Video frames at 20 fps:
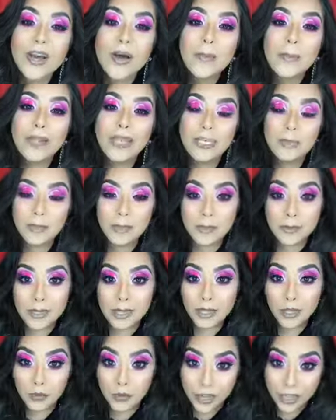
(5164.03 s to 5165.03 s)
Please, please, please
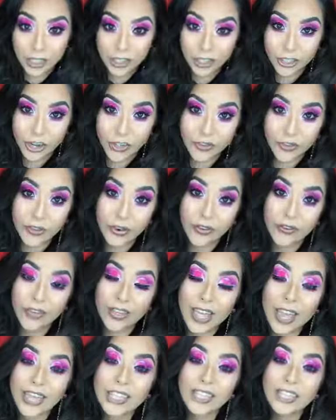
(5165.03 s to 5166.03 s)
don't forget to turn on the
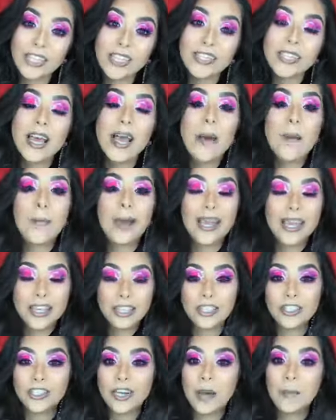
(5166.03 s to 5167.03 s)
notifications. My
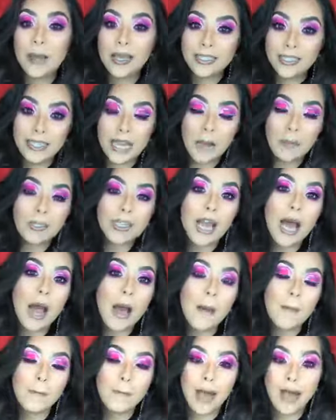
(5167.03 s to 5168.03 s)
Instagram, my
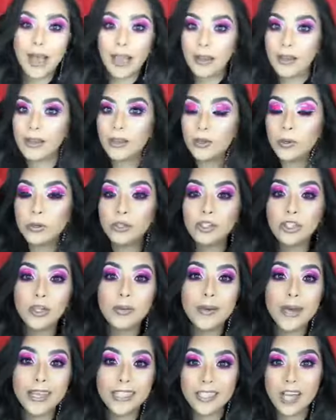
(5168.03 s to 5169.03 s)
Snapchat, my
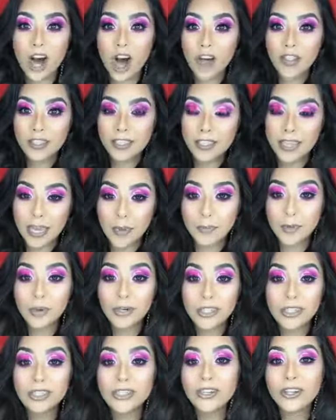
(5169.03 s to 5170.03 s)
YouTube is all the same.
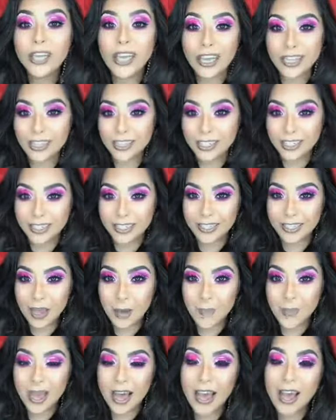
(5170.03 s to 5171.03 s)
Crystal H D Z
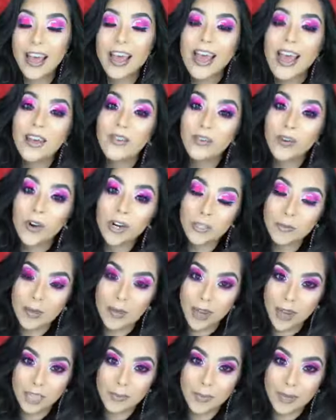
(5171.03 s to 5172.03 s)
Tapia. And of course my
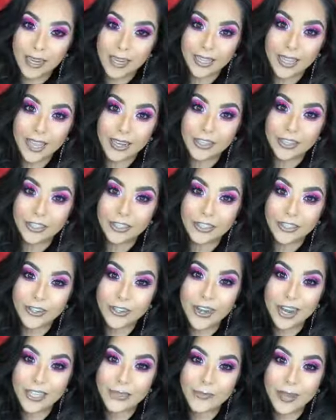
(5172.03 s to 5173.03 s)
cosmetic line is Crystal
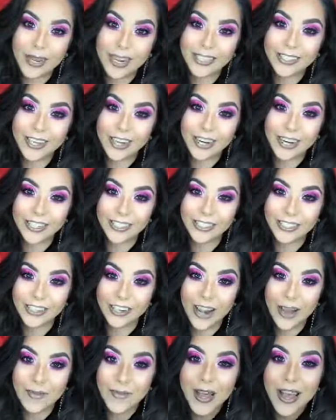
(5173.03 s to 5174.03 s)
Cosmetics on
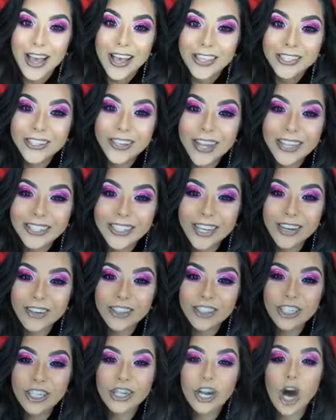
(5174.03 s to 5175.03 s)
Instagram. So les quiero un
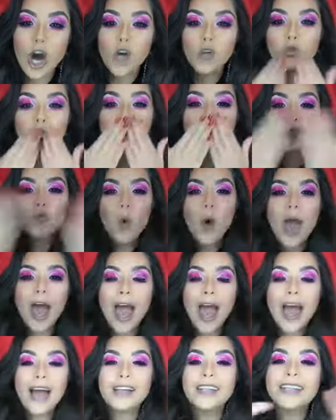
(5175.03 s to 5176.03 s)
chingo.
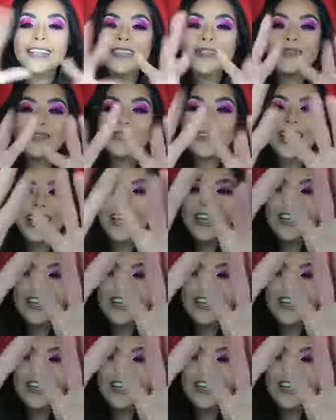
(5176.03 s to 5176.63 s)
Bye!